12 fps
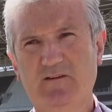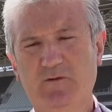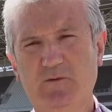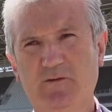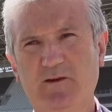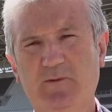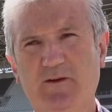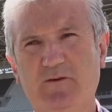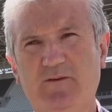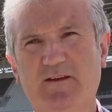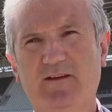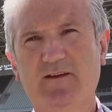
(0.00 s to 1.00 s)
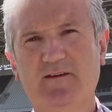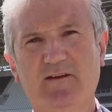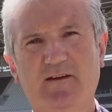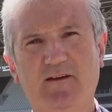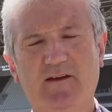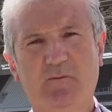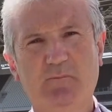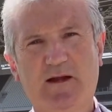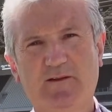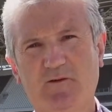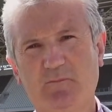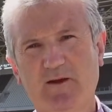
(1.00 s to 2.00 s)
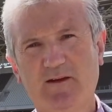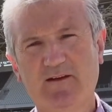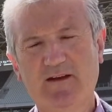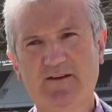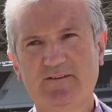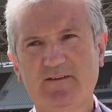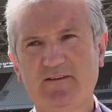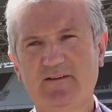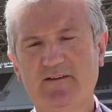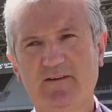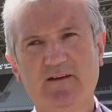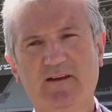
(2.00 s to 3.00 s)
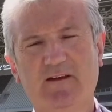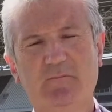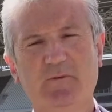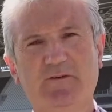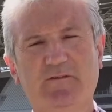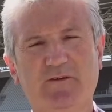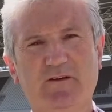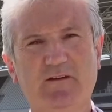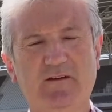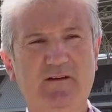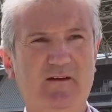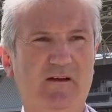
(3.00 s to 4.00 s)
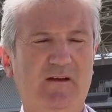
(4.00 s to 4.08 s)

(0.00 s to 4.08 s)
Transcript: The whole team played outstanding, and backed it up again the next day, and then again in the Munster final. And